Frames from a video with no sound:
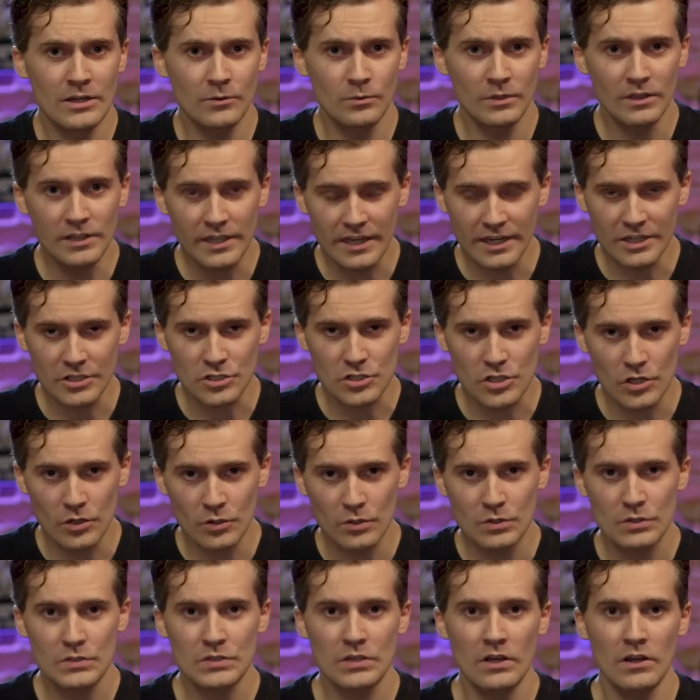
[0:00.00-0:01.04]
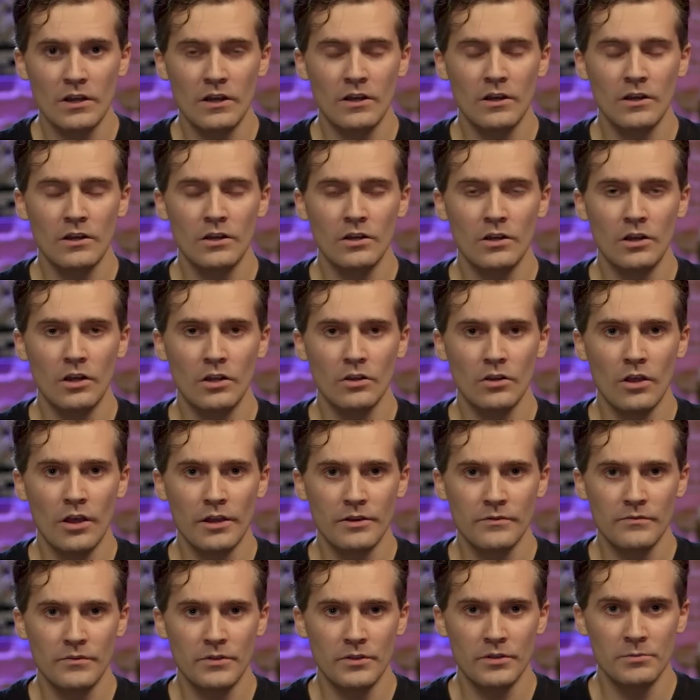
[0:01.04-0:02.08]
really kind of shows a lot
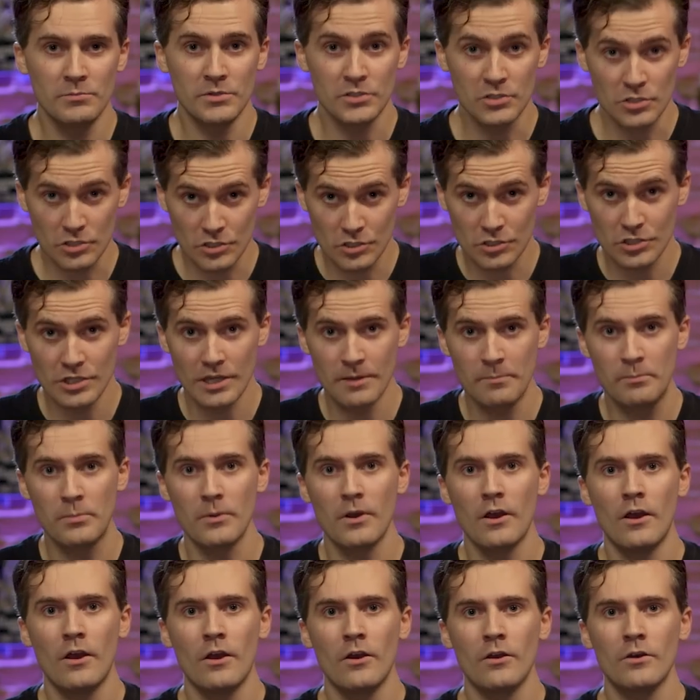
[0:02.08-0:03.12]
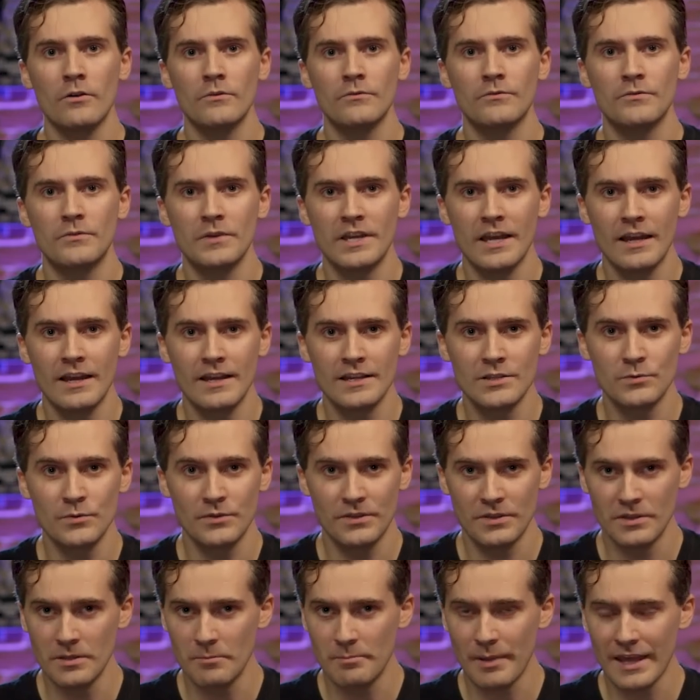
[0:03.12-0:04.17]
of the musicianship of the guys
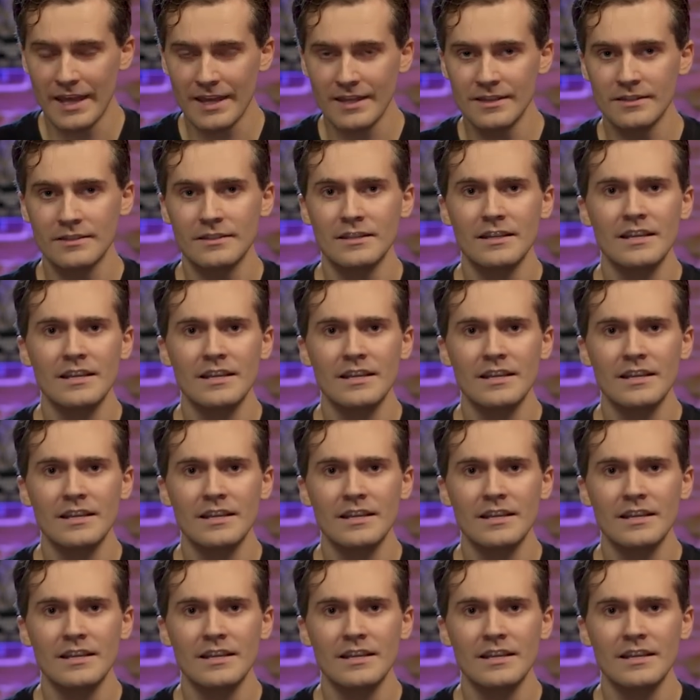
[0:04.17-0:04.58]
within the band,